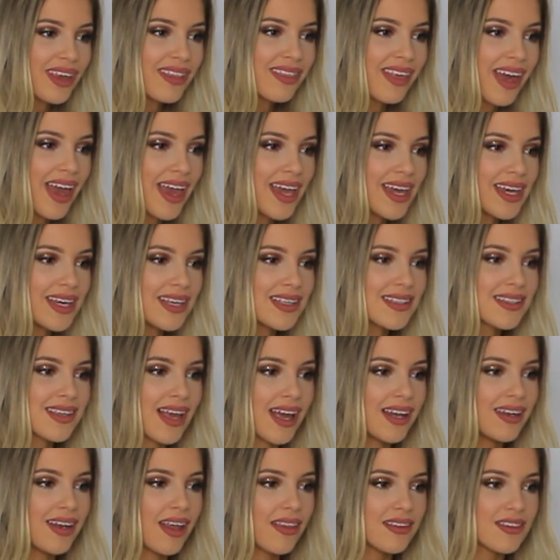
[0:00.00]
there is
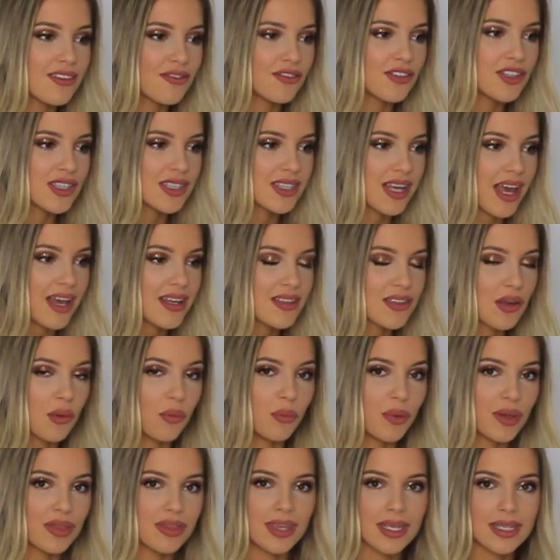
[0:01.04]
another different set
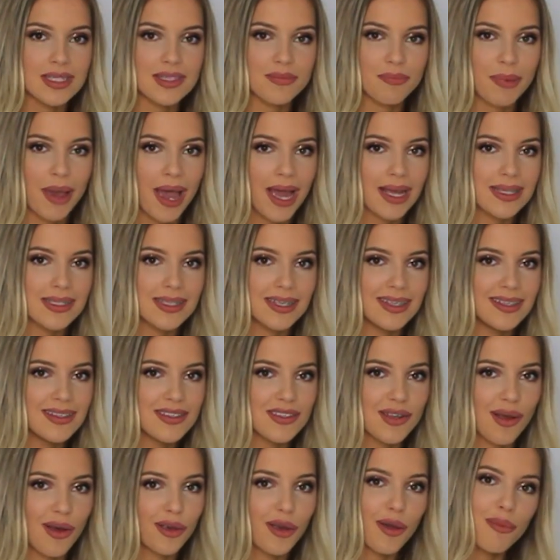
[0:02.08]
with this pattern,
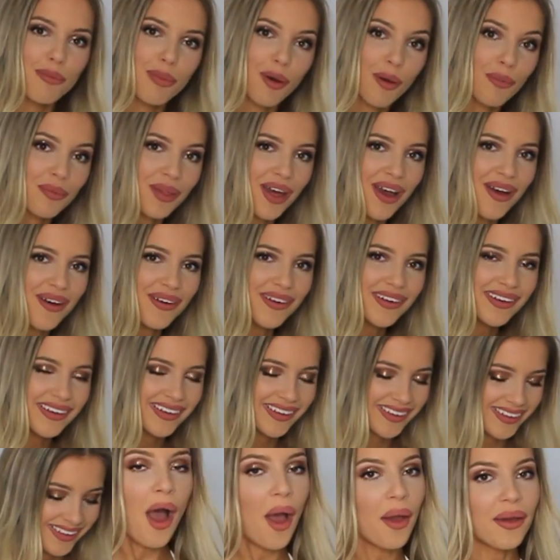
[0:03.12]
so I'll go and pop that on.
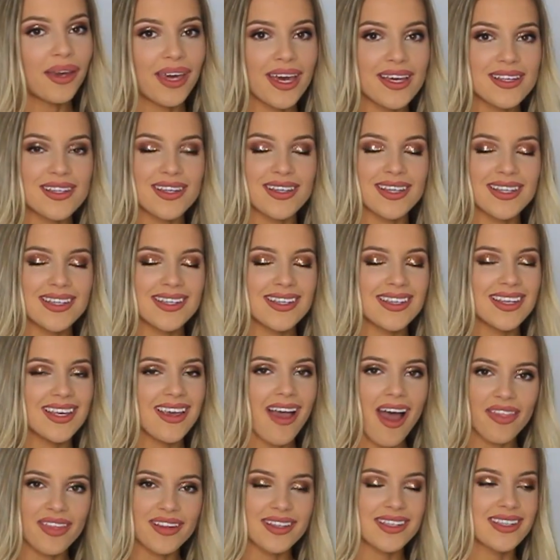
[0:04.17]
Okay, so this is
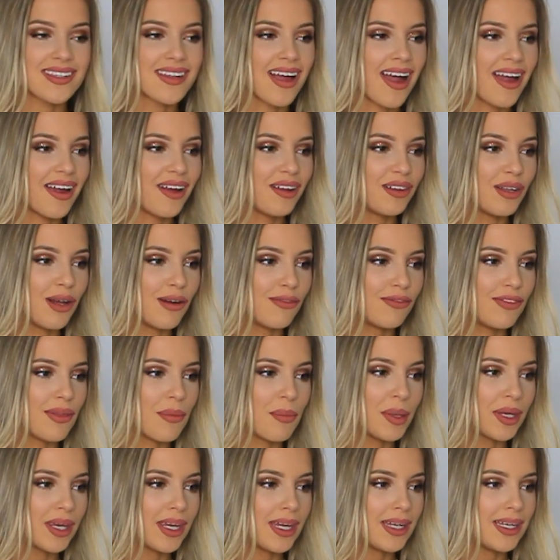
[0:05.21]
the other style of the
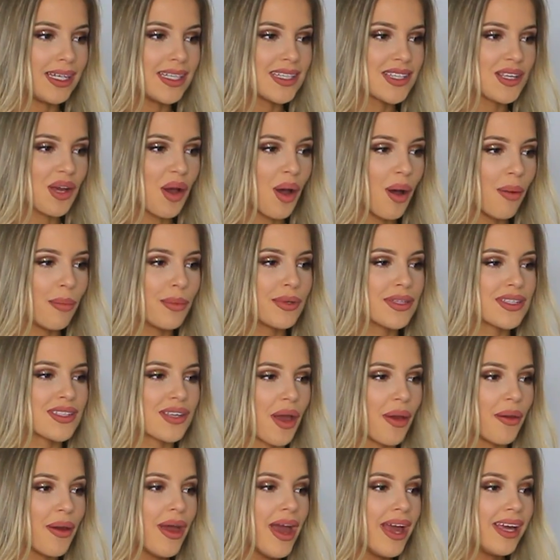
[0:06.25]
bikini top.
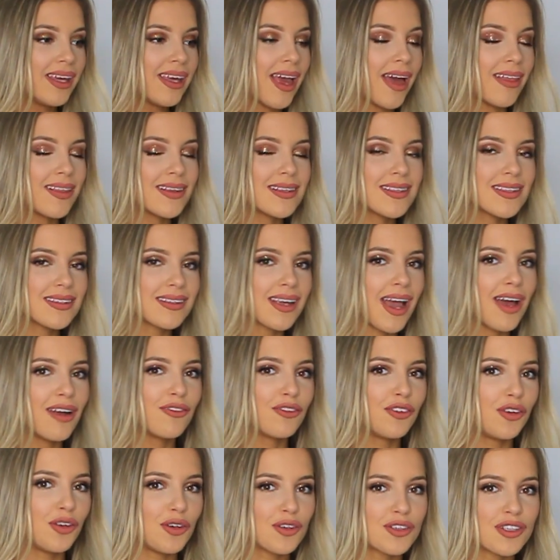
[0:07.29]
So yeah, this is kind
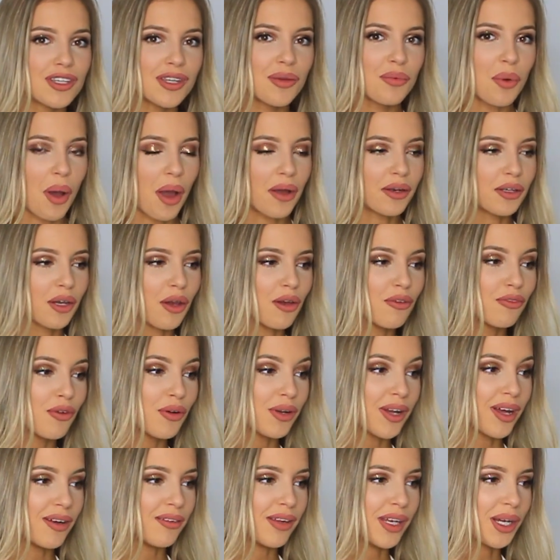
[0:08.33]
of usually what I go
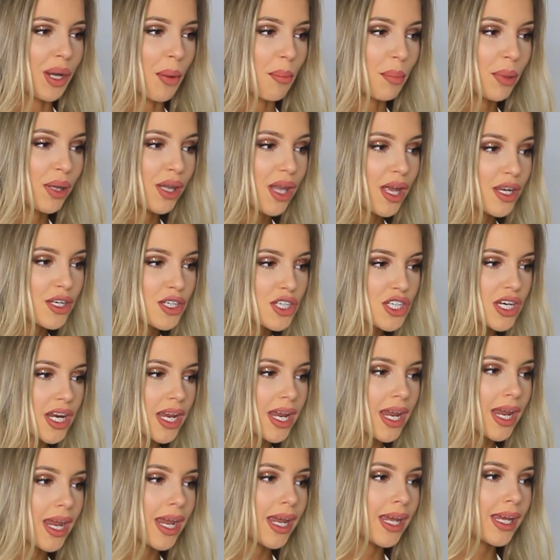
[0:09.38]
for, kind of like a
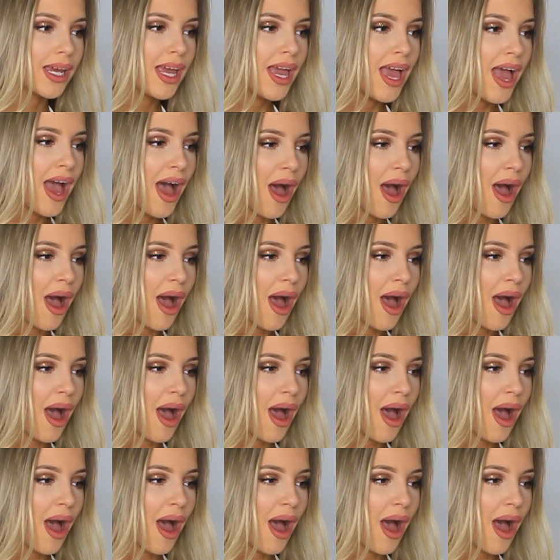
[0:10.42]
plunging,